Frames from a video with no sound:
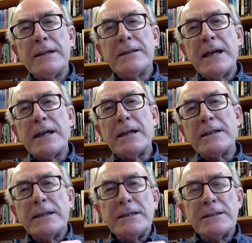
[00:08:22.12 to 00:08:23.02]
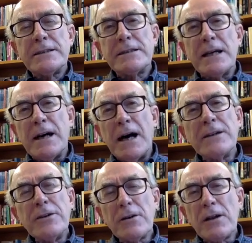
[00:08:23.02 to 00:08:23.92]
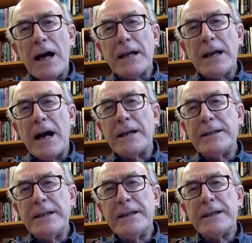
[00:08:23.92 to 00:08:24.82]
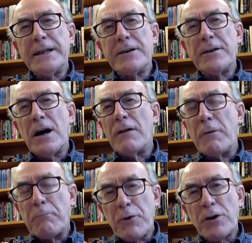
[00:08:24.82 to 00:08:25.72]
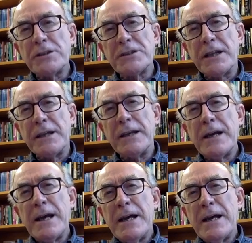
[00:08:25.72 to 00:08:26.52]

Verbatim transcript: That this uh, underlying idea here of a person